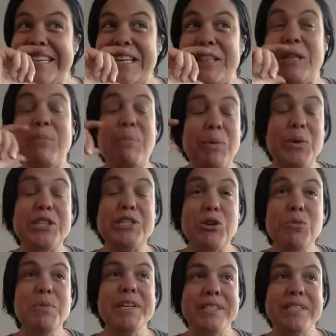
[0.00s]
the, we do
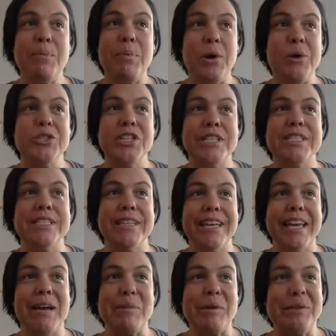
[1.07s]
miss the potions and the
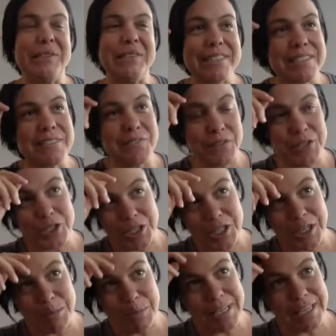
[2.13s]
chemicals for
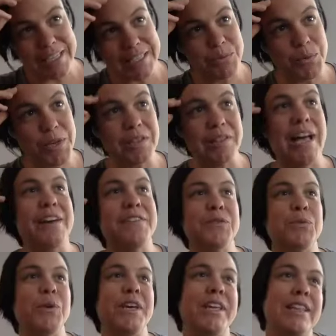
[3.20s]
sure because we're
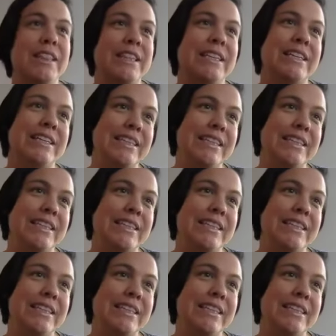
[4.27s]
left with